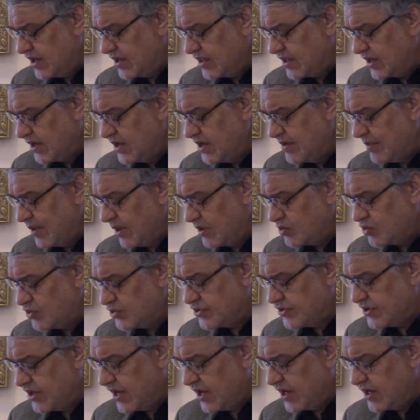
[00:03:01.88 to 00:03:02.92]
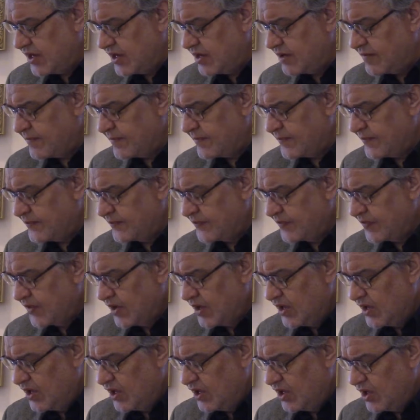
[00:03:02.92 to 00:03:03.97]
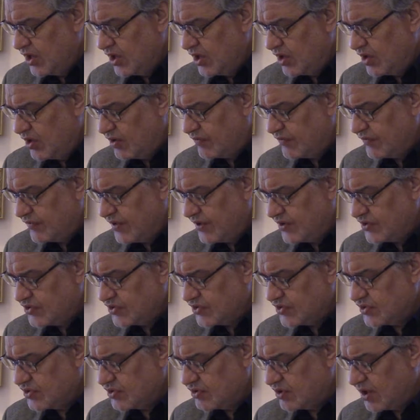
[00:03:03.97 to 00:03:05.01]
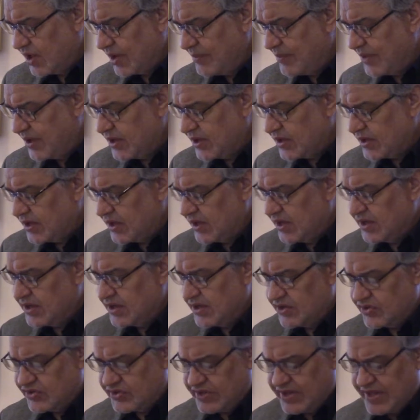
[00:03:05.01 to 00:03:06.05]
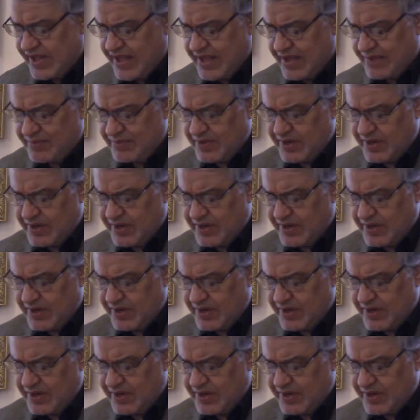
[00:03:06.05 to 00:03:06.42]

the deep understanding of this topic in Islam.